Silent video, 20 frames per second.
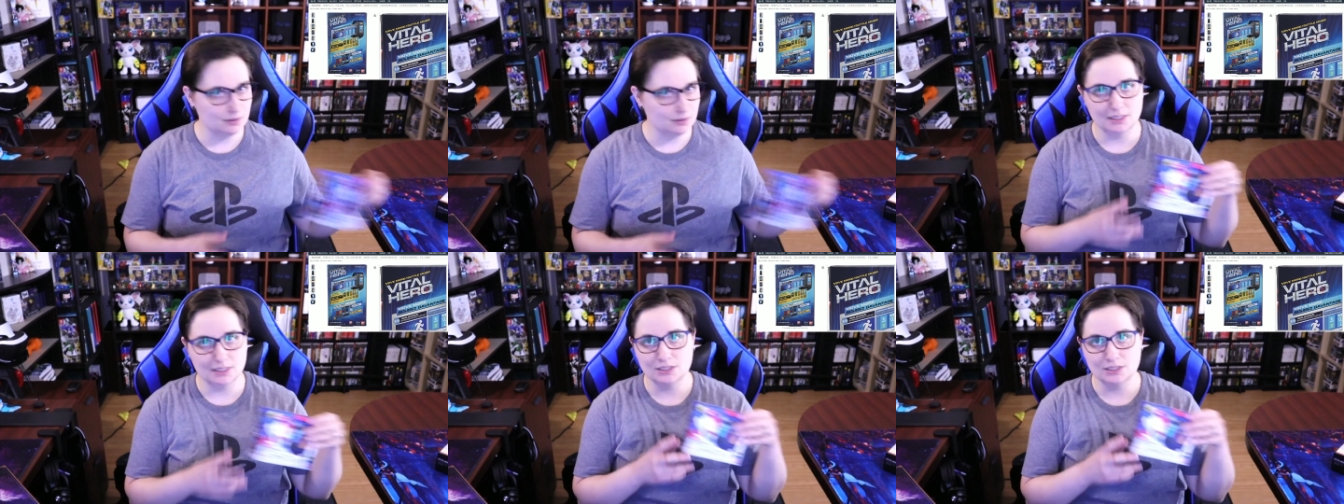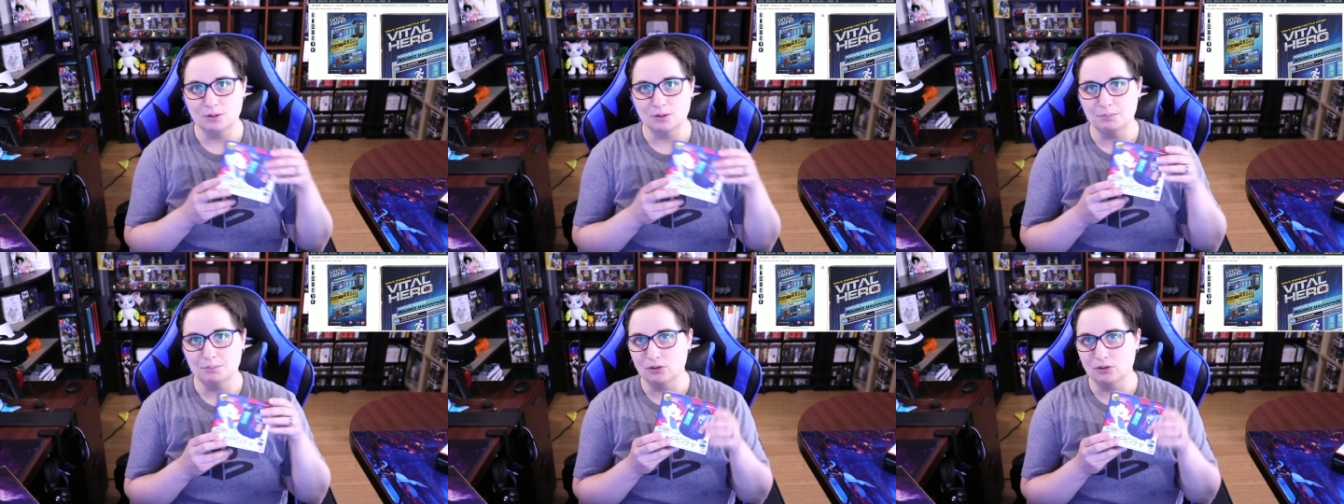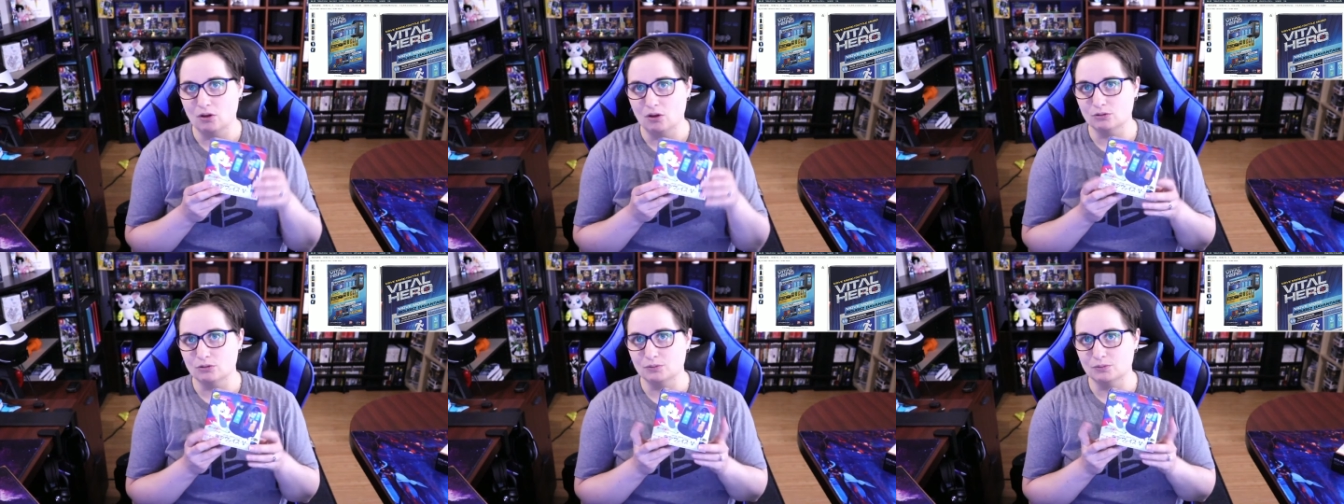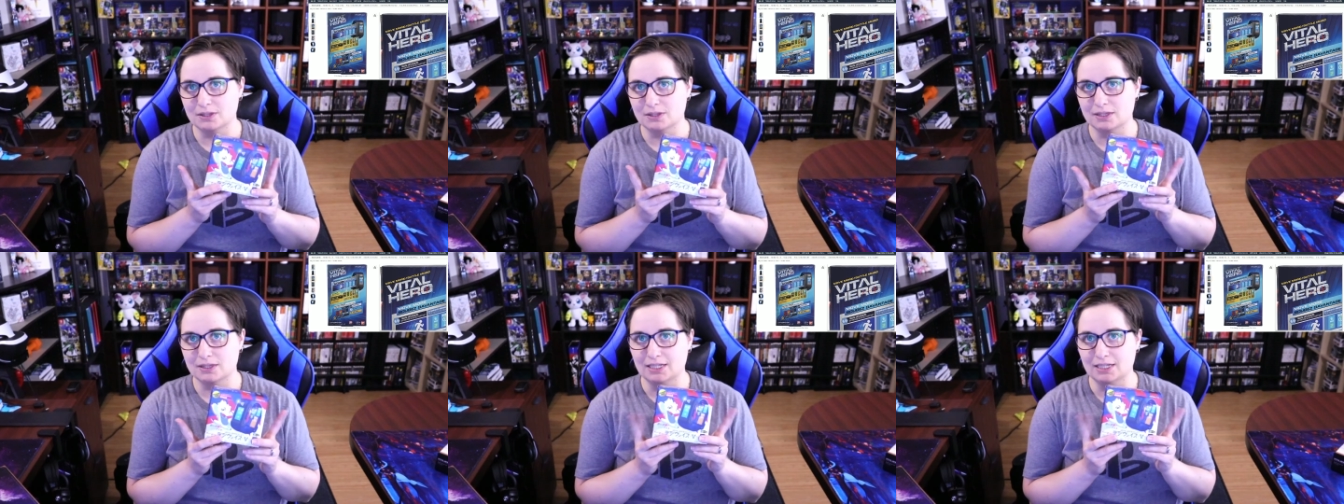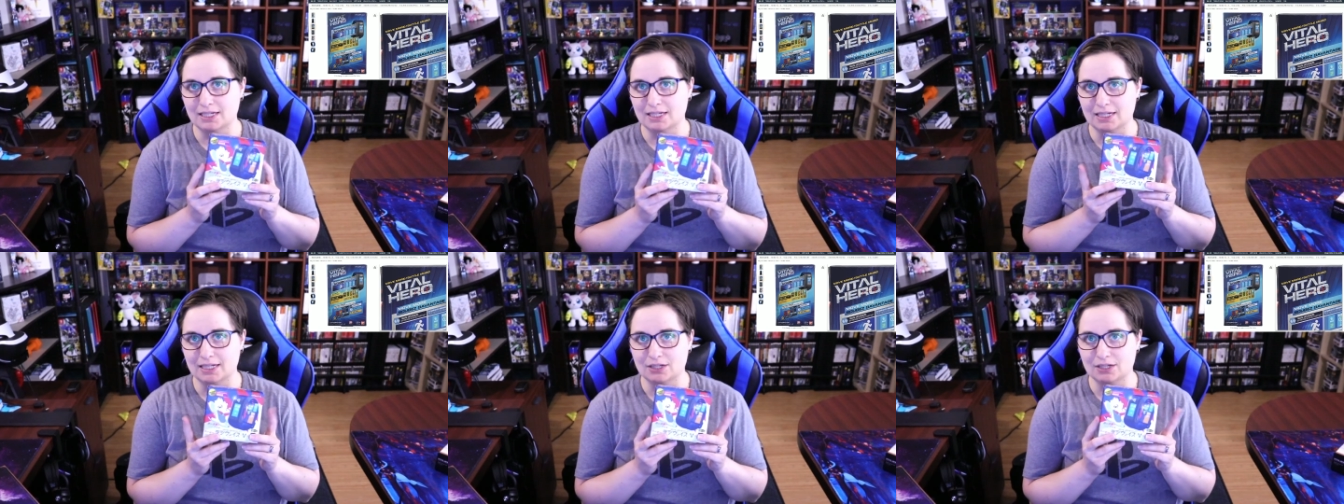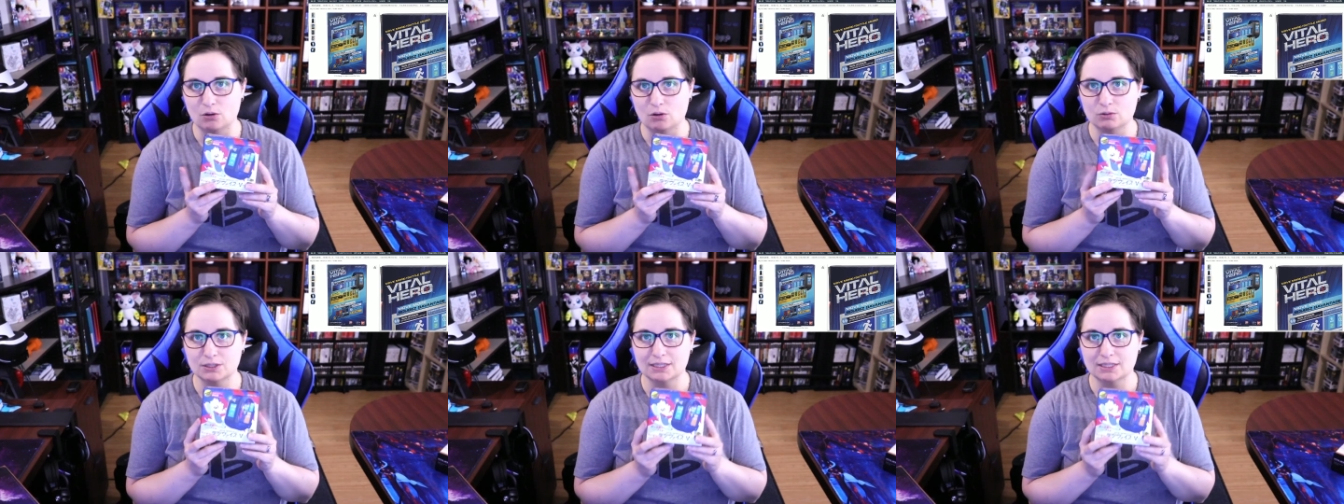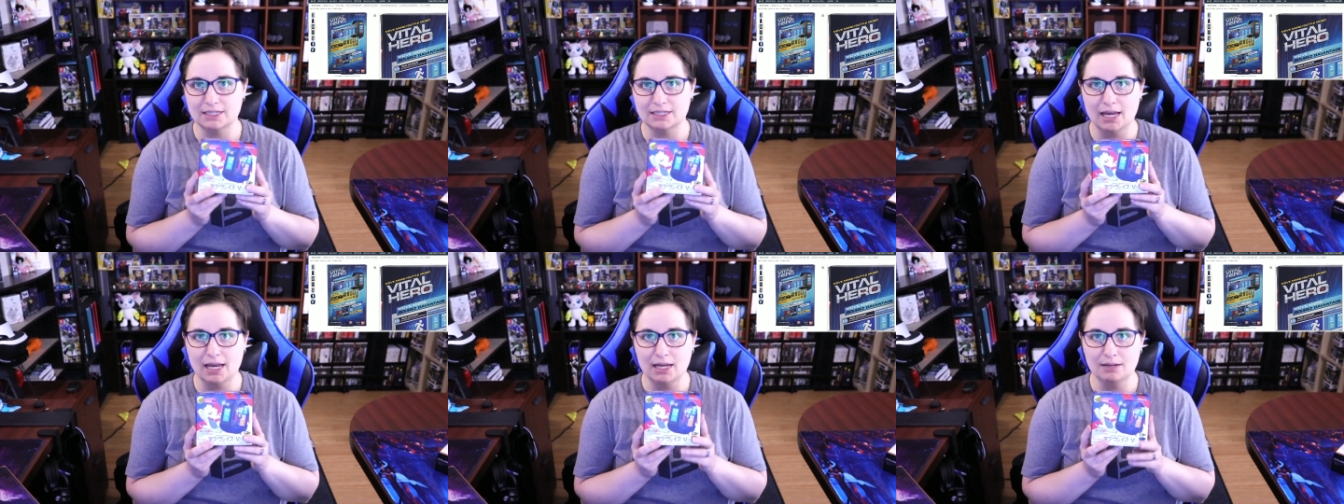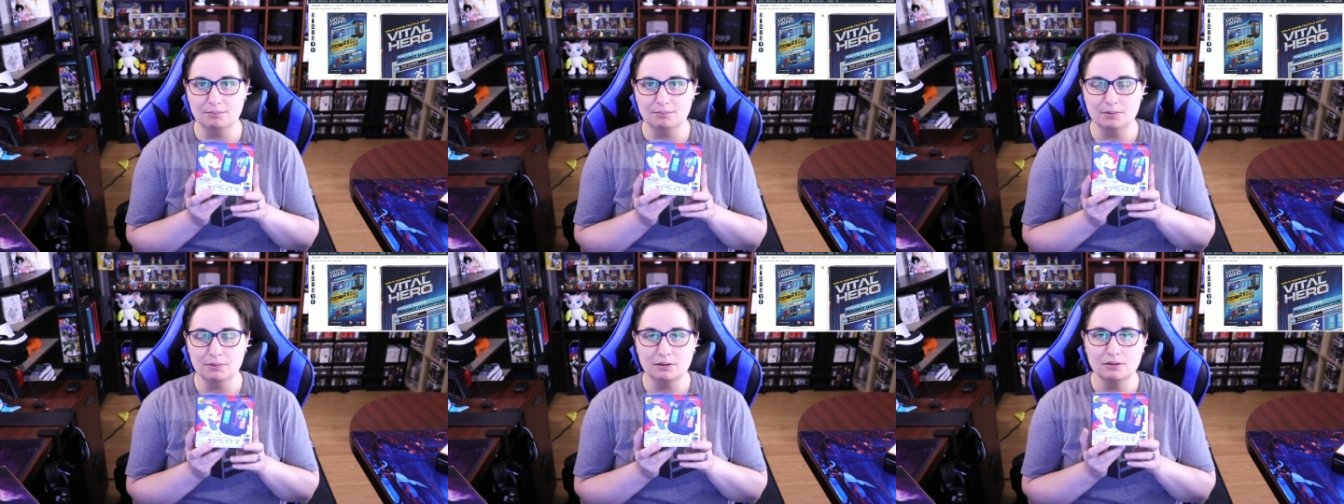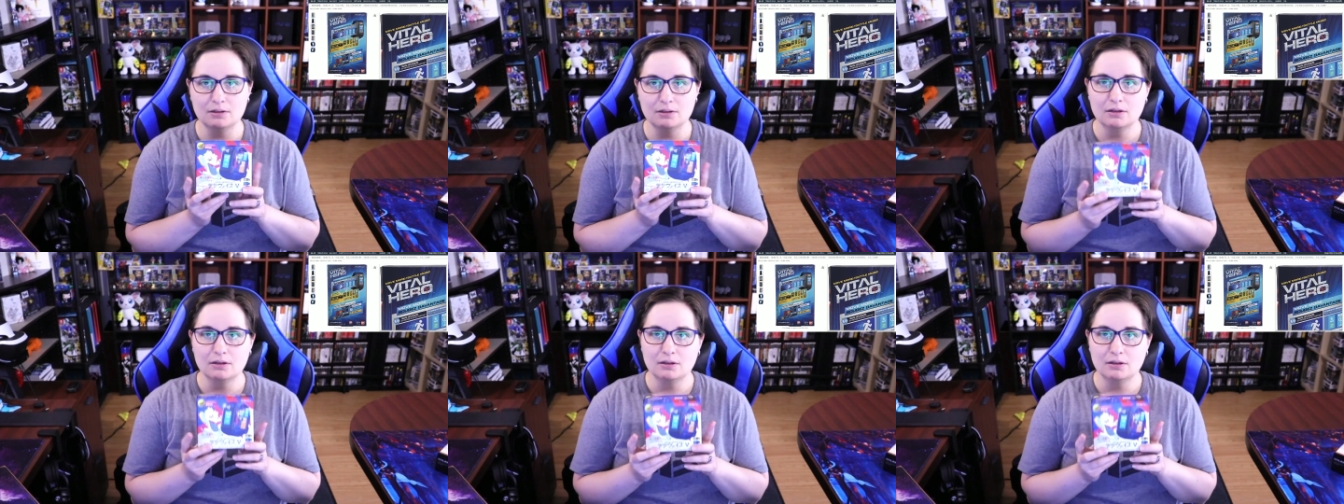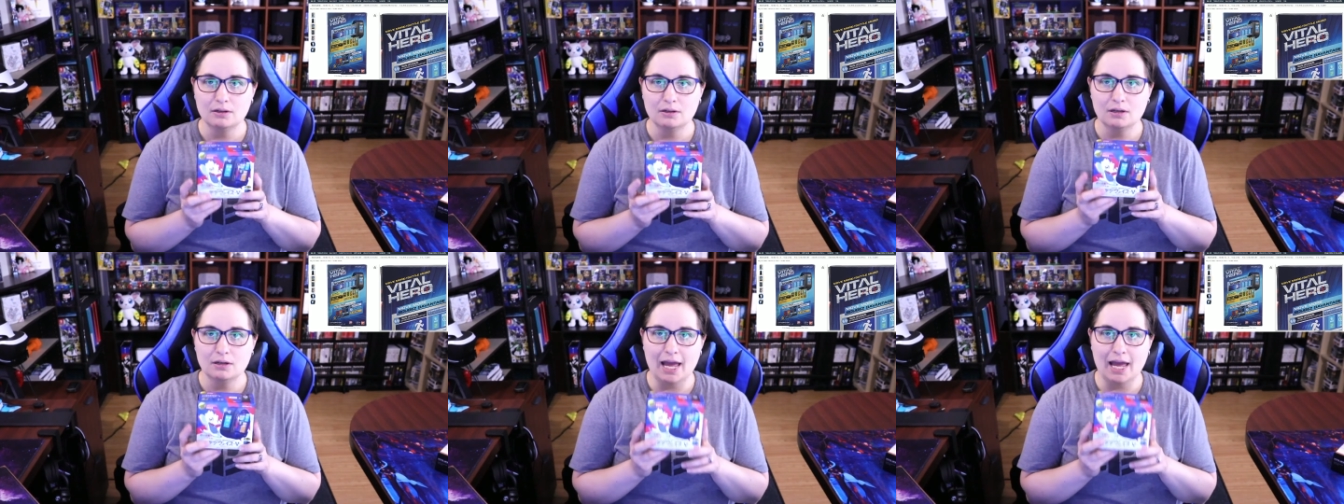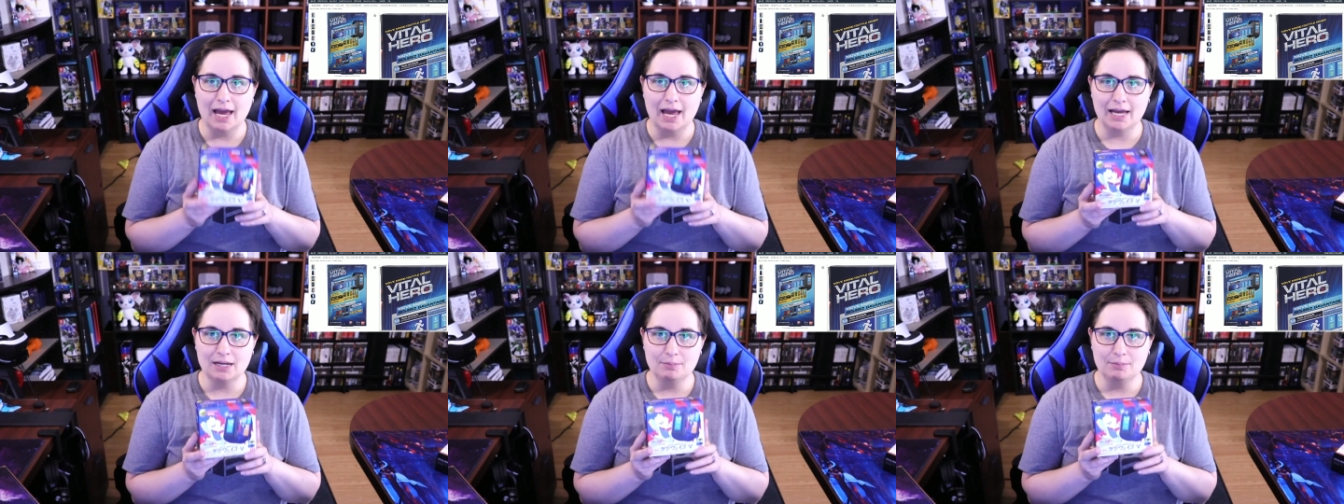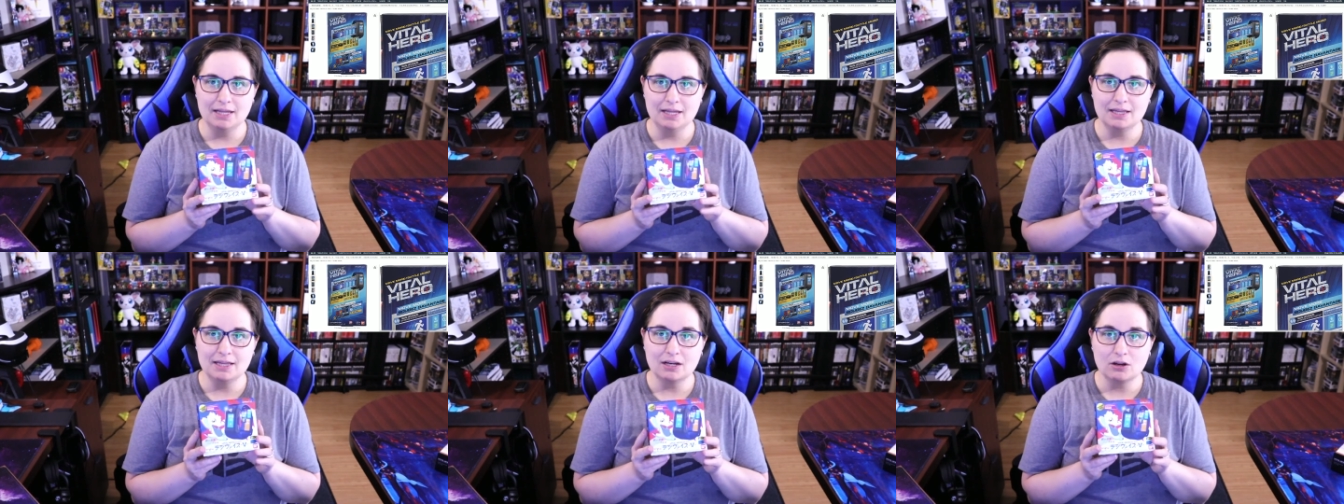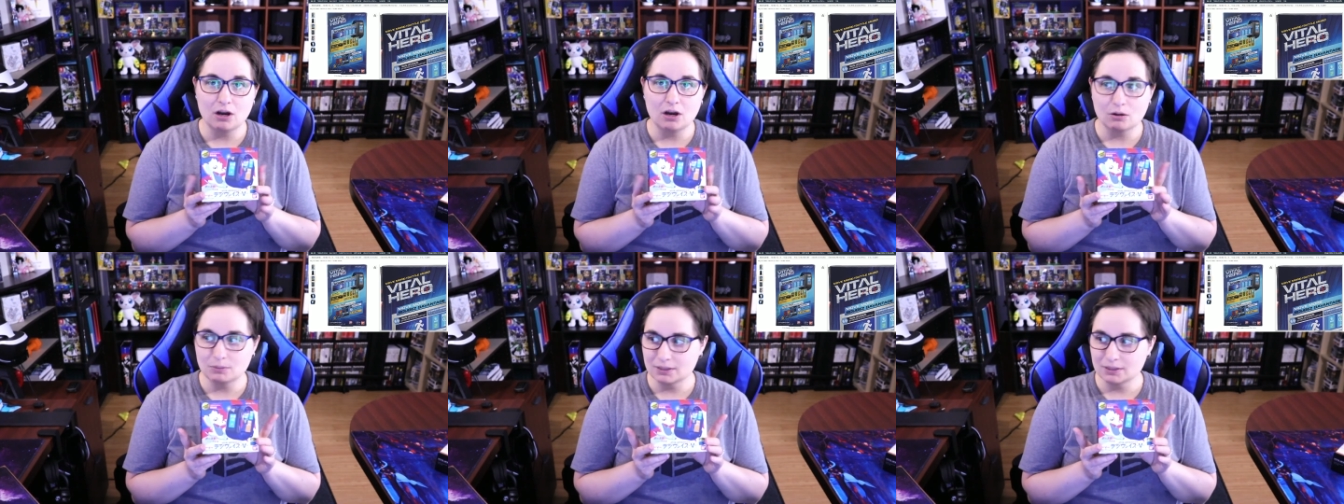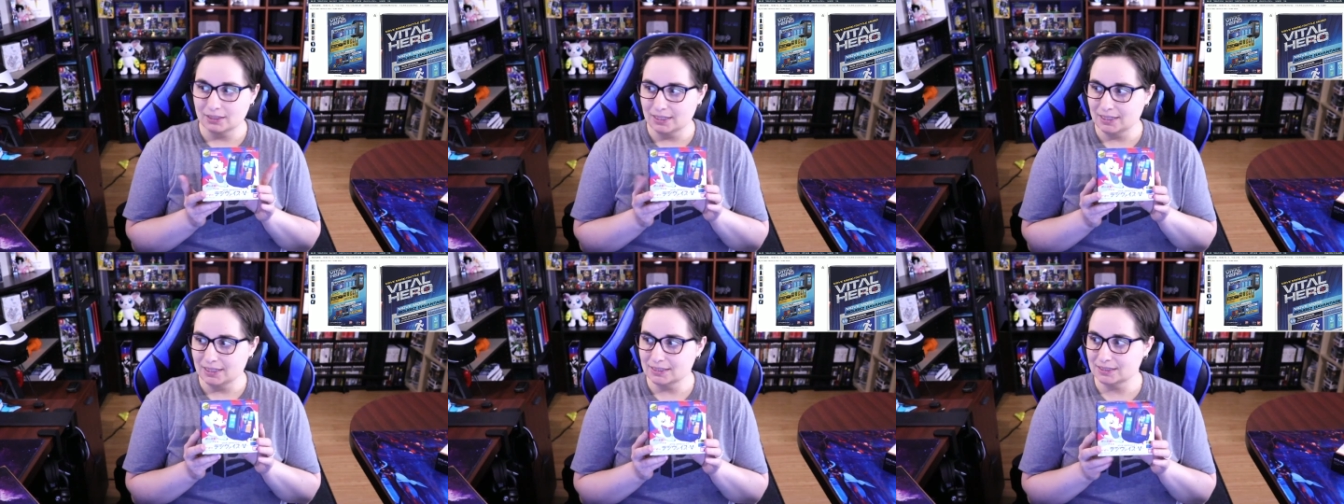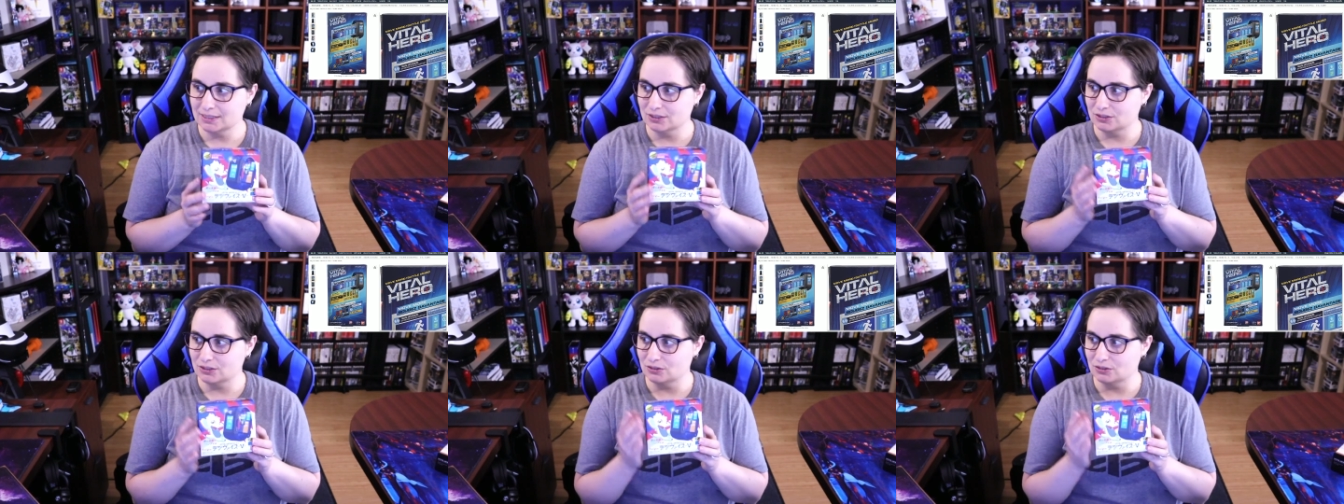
this one belonged with the Ghost game anime that got released.